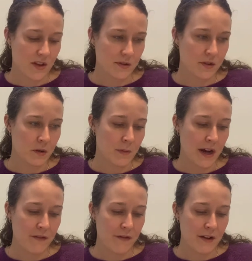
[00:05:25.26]
So
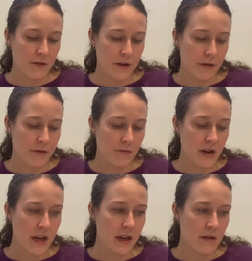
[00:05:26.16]
my favorite
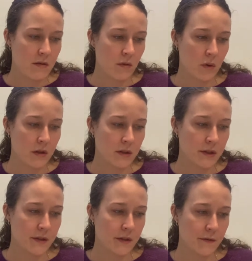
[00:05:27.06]
three
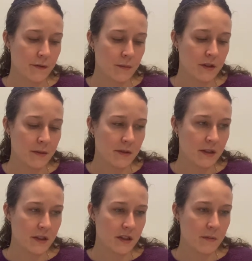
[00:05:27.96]
wools from Jamieson
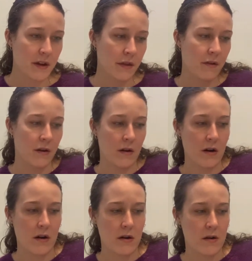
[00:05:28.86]
and Smith
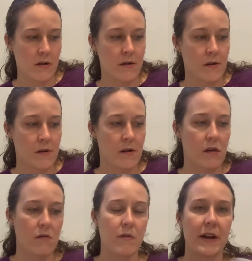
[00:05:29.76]
are
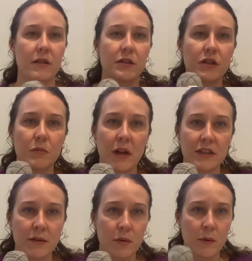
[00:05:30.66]
regular 2-ply
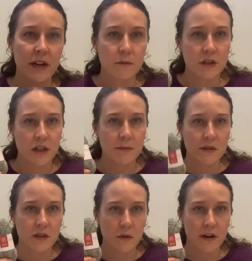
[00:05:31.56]
jumper weight, which comes
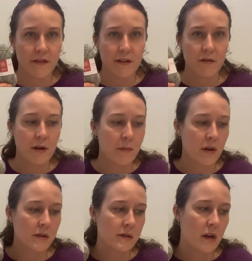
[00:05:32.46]
in 25-gram
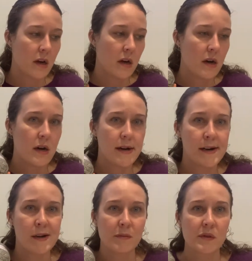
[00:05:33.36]
balls.
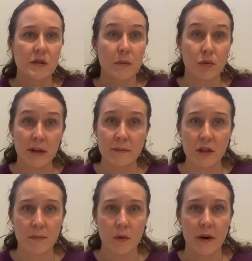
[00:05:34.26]
Supreme
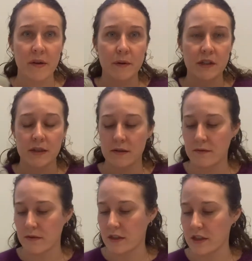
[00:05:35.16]
jumper weight, which is,
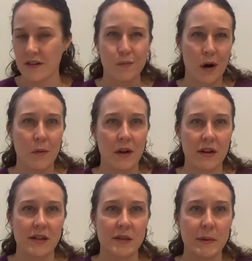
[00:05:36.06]
I should have brought one.
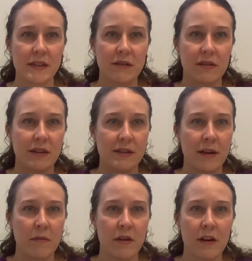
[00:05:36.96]
It's basically the
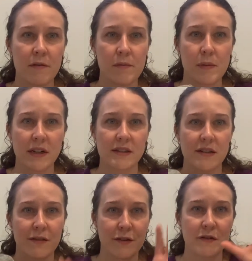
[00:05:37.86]
same thing, but it's
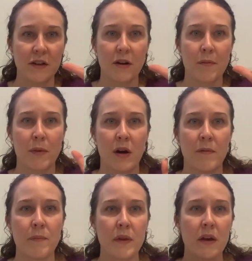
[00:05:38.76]
a 50-gram ball.